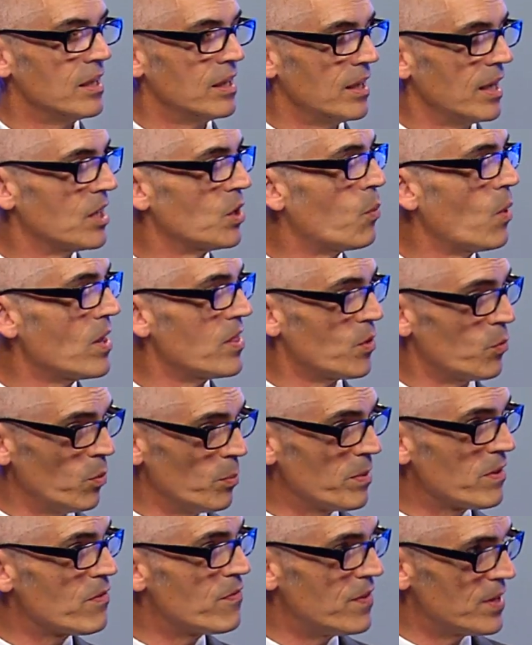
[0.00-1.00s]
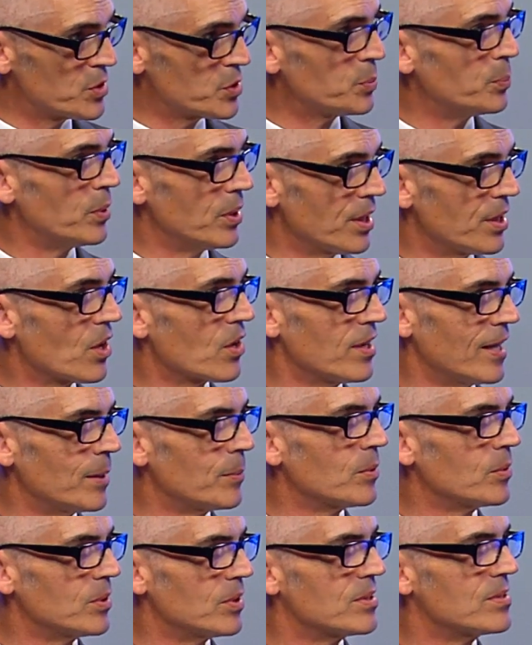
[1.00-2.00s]
in a way that will be visible in our
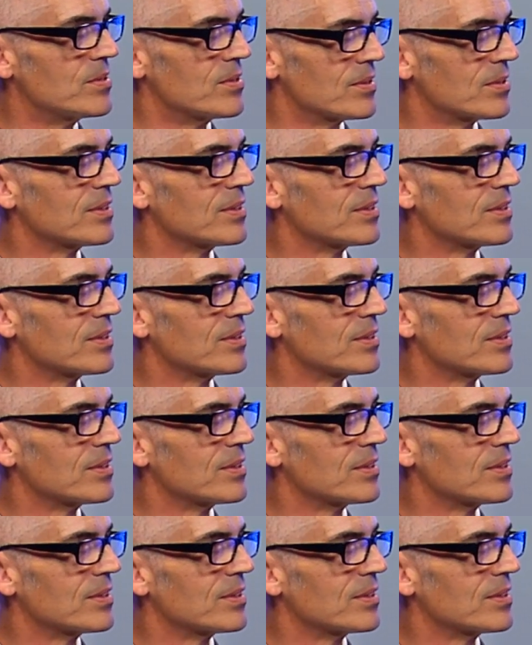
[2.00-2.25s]
neighborhoods.